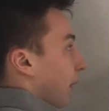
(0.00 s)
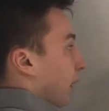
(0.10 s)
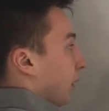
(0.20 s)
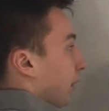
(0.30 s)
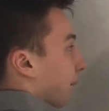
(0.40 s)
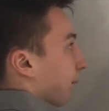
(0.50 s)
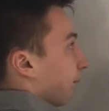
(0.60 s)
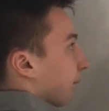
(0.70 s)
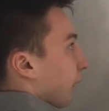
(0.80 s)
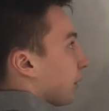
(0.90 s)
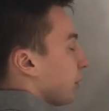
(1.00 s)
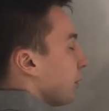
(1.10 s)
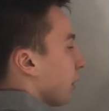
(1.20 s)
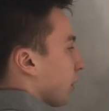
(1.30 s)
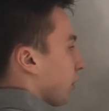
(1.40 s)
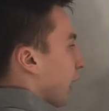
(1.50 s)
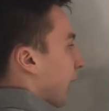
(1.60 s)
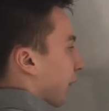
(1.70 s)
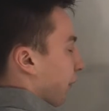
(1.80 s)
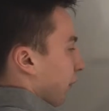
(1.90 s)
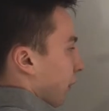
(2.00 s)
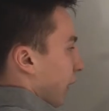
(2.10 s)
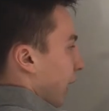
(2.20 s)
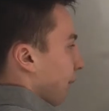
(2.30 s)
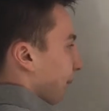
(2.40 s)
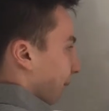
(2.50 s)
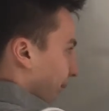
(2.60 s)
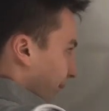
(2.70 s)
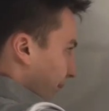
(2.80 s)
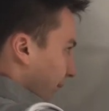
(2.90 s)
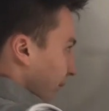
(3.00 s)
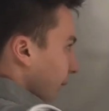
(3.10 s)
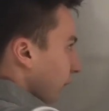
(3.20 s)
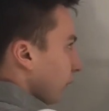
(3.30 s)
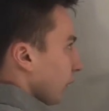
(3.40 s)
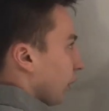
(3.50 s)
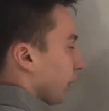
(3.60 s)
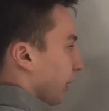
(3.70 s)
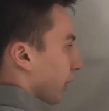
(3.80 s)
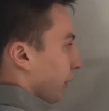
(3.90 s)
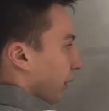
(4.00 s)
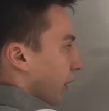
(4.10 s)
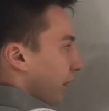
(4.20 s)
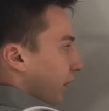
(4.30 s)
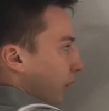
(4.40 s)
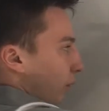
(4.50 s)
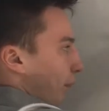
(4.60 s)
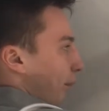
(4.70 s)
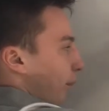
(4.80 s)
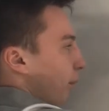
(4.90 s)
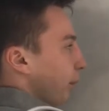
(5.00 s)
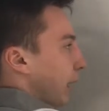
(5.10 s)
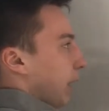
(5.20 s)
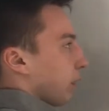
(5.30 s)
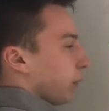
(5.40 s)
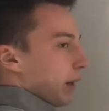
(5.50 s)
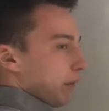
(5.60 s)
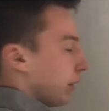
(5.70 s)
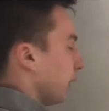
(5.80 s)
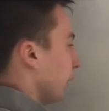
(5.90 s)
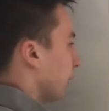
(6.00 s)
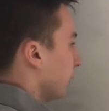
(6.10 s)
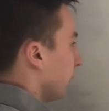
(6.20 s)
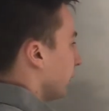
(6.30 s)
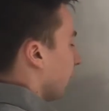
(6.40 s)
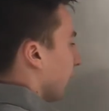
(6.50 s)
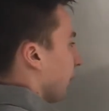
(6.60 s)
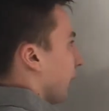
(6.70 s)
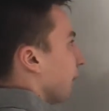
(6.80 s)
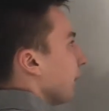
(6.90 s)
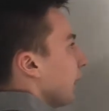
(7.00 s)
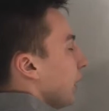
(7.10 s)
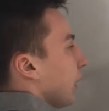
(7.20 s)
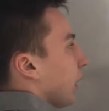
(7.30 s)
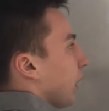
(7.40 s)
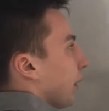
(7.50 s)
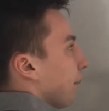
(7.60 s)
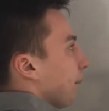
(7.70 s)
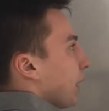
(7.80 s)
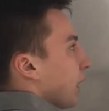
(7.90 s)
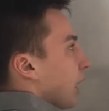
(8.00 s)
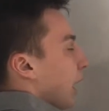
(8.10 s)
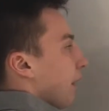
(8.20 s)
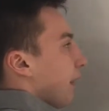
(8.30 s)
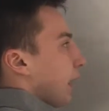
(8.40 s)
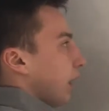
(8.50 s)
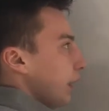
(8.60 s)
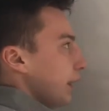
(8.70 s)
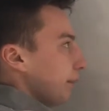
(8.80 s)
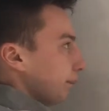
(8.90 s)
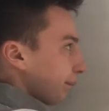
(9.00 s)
um, to your graph, okay? Or, you know, your other bound, whatever you're, you're talking about. Um, and that height